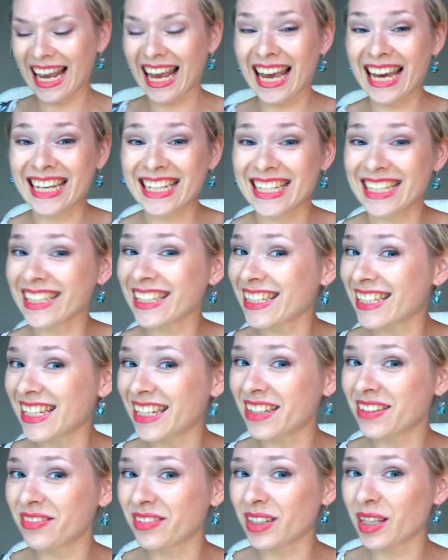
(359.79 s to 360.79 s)
I actually
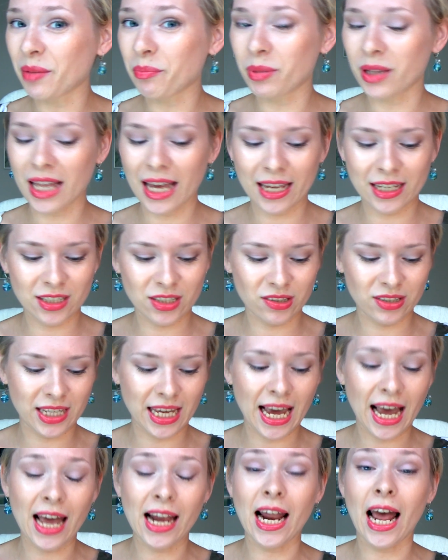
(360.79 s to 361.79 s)
didn't really plan to
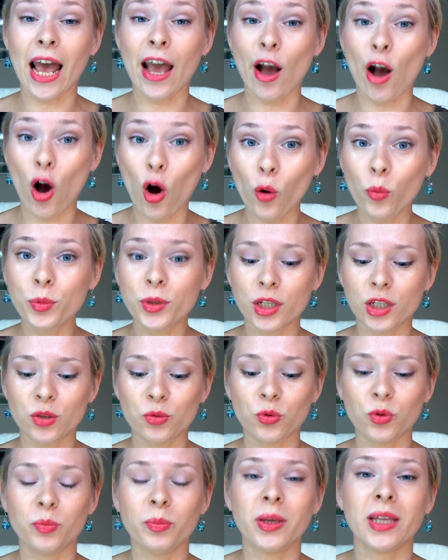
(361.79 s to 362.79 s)
get. I hoped
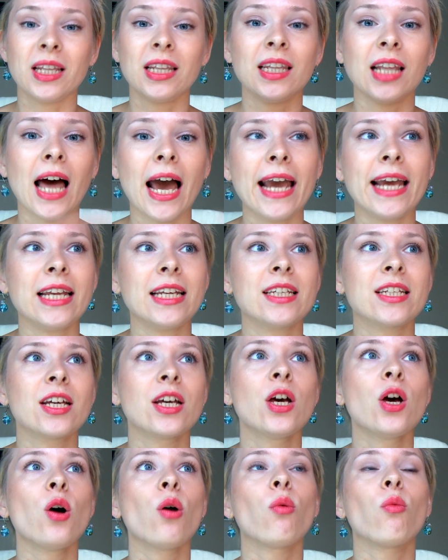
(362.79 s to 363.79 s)
it would be a light,
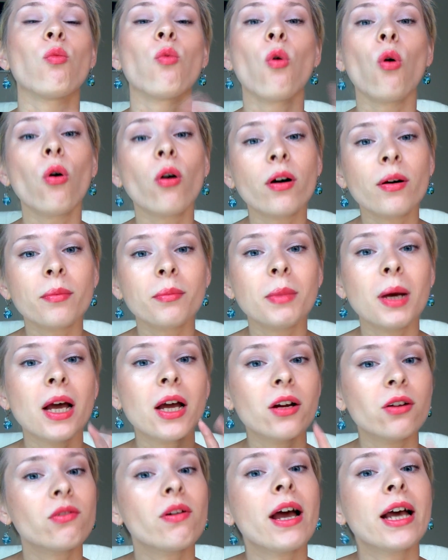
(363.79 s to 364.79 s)

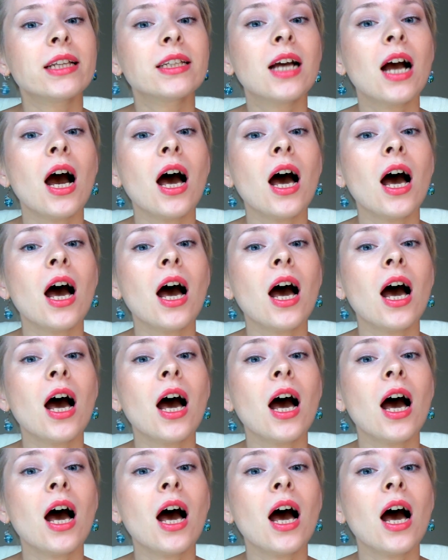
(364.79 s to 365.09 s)
warm red